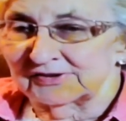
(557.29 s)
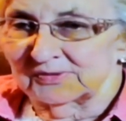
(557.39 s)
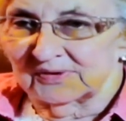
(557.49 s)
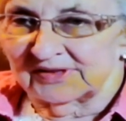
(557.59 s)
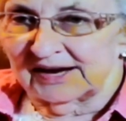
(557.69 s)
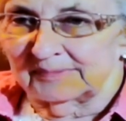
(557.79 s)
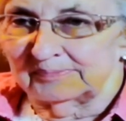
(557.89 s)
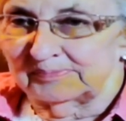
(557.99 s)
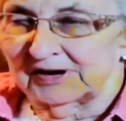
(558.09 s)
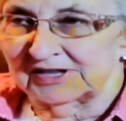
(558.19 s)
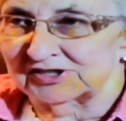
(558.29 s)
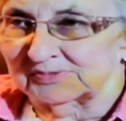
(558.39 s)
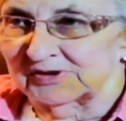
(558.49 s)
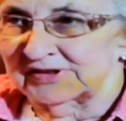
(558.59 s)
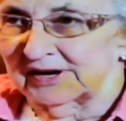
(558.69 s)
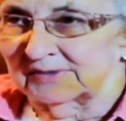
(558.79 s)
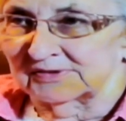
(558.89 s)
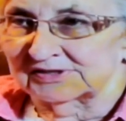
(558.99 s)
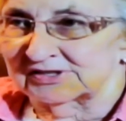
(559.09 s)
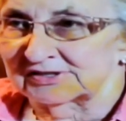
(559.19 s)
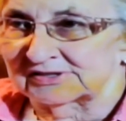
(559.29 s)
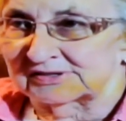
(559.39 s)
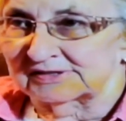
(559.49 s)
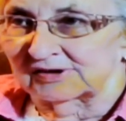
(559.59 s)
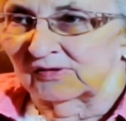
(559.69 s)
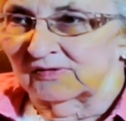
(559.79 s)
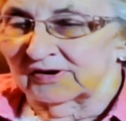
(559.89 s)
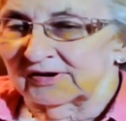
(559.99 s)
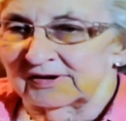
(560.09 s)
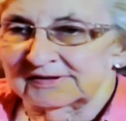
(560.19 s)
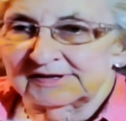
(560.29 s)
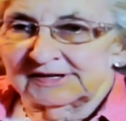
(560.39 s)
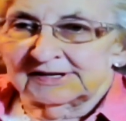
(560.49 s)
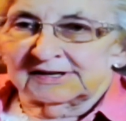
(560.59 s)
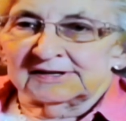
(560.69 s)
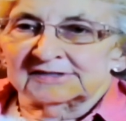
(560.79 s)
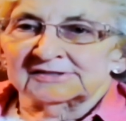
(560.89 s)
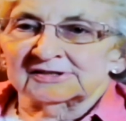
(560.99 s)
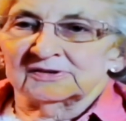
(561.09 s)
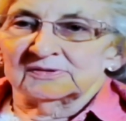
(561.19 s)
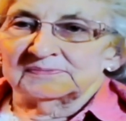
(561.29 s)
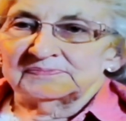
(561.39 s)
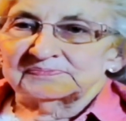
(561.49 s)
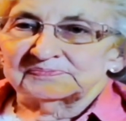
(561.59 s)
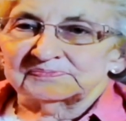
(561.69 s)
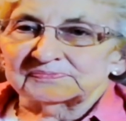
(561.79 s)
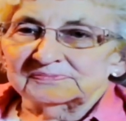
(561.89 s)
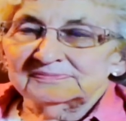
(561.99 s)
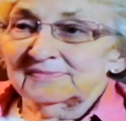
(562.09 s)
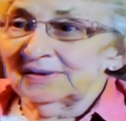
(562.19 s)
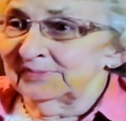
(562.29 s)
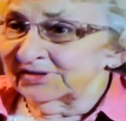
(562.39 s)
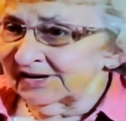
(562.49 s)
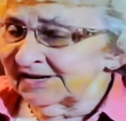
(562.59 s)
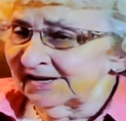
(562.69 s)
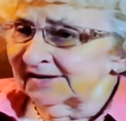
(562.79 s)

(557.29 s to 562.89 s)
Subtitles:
to do with that punishment. That was just overall. So, but they